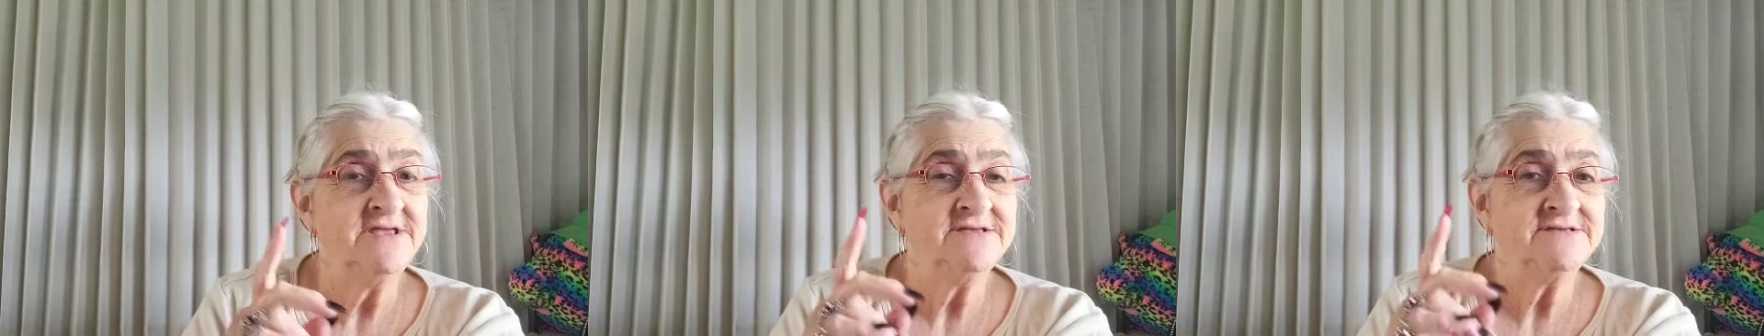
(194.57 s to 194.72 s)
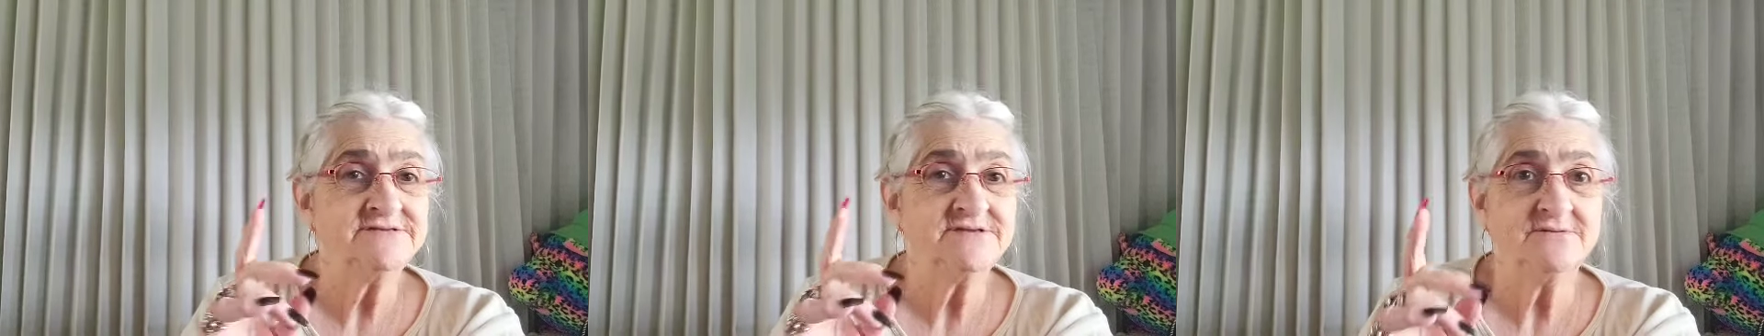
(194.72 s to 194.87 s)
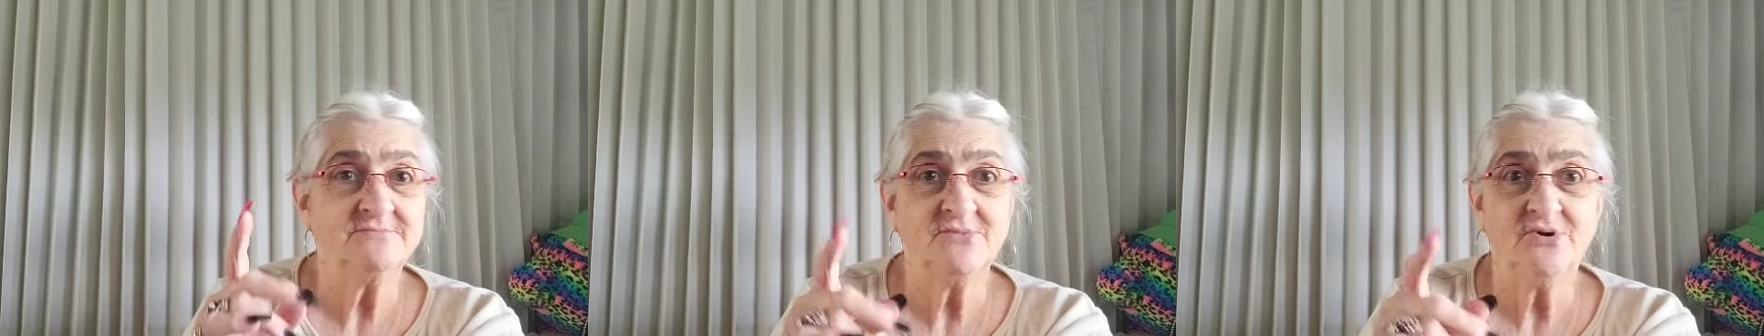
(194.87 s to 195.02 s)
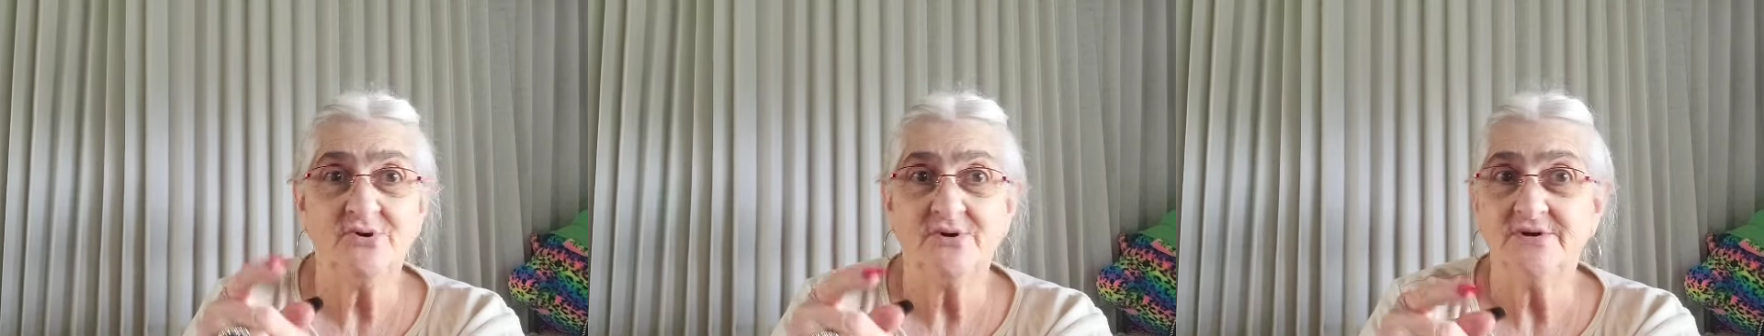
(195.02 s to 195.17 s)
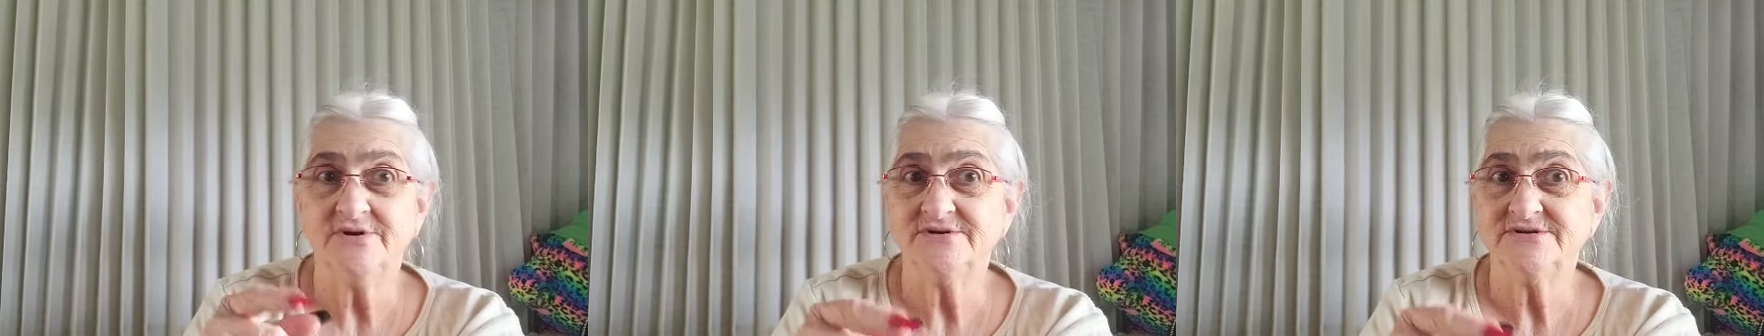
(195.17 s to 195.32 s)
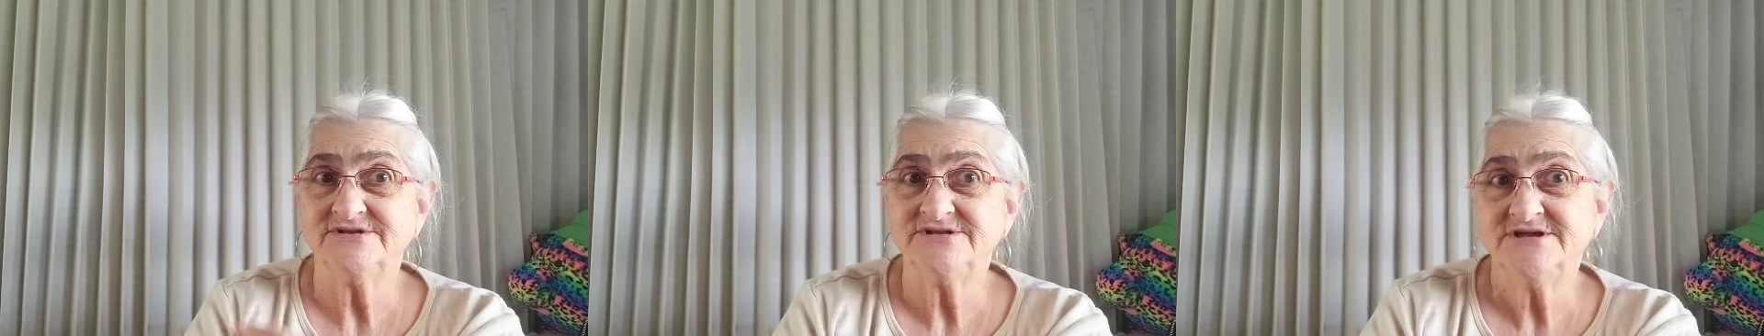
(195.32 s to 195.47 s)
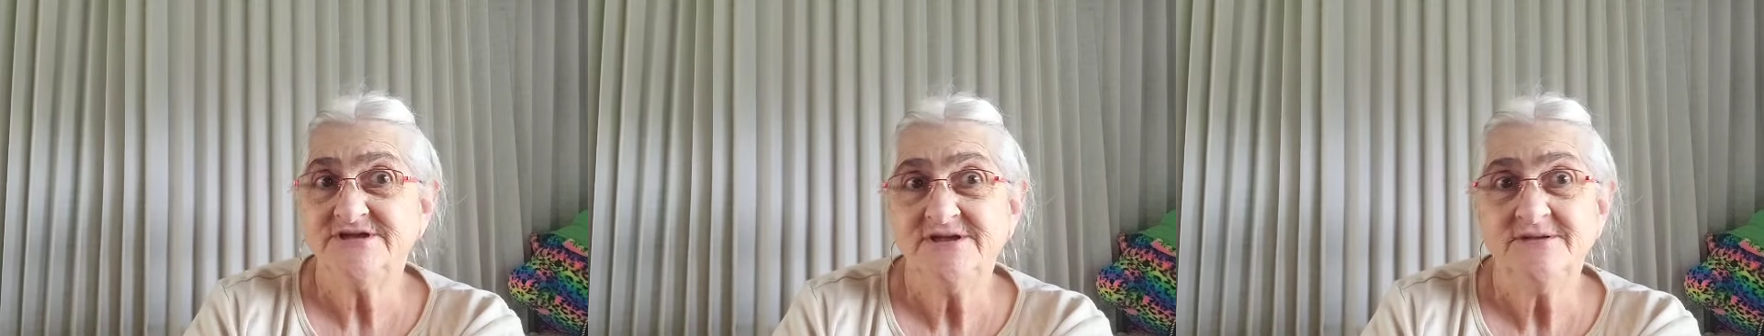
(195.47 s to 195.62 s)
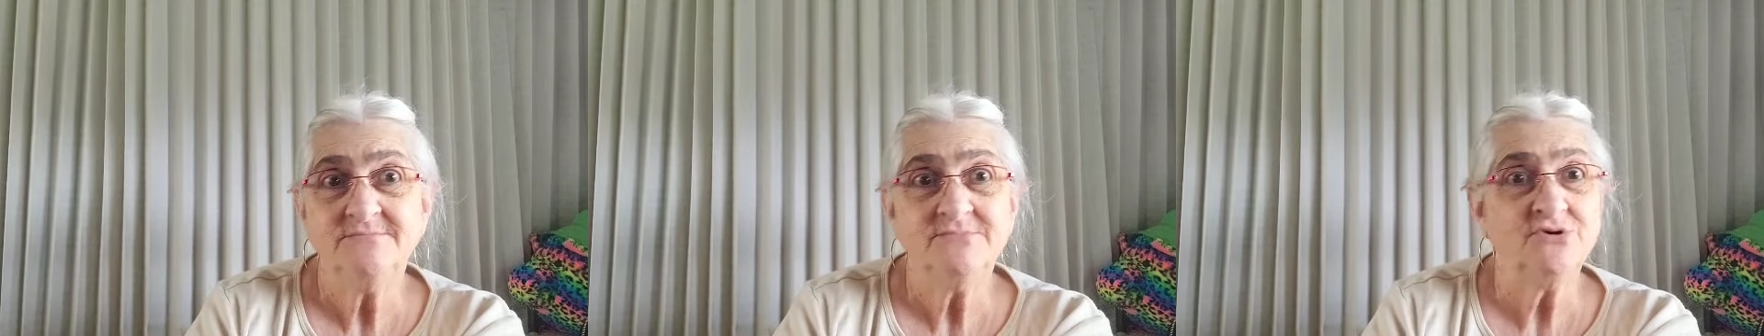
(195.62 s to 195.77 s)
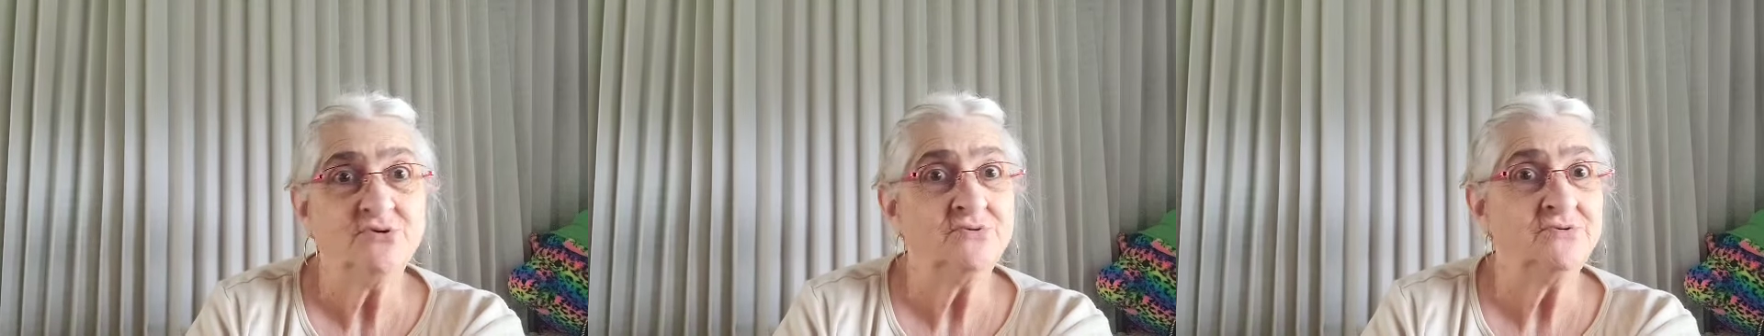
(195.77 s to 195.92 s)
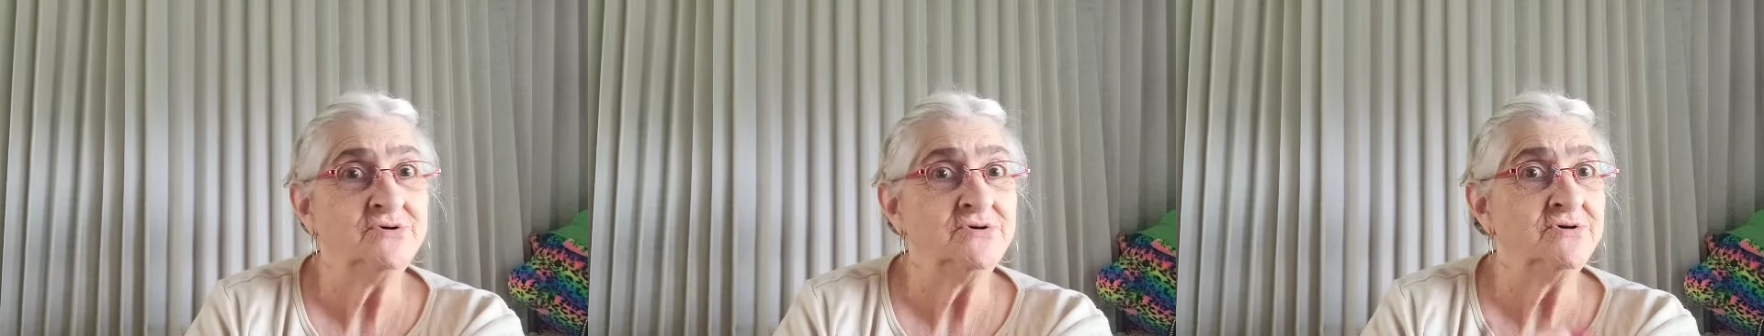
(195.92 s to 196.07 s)
some more
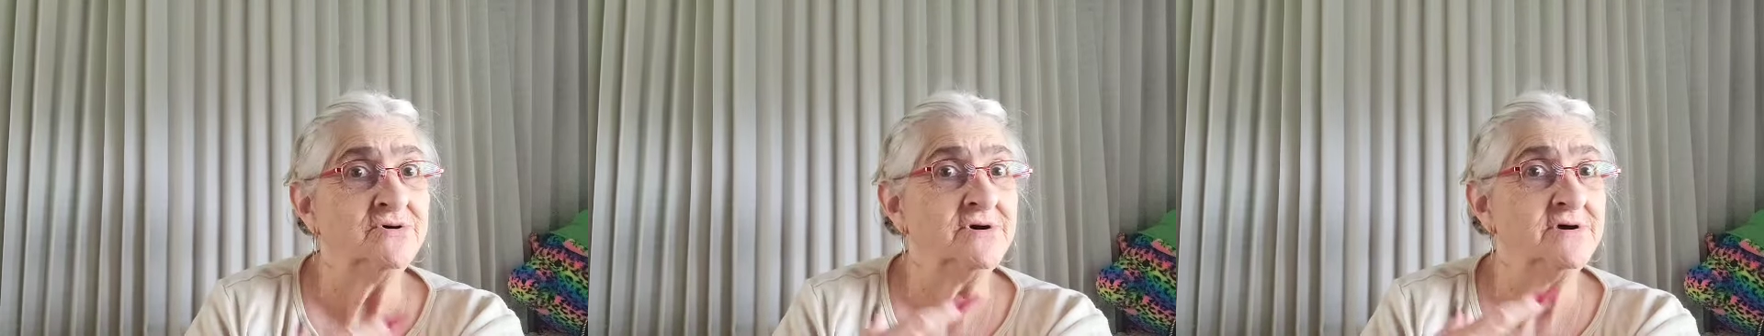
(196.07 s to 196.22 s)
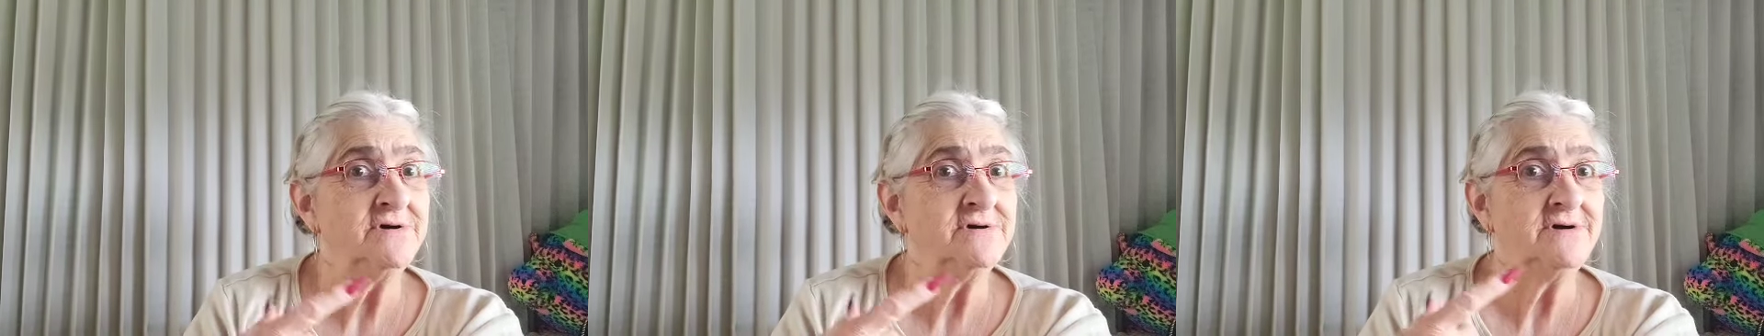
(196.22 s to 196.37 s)
Temu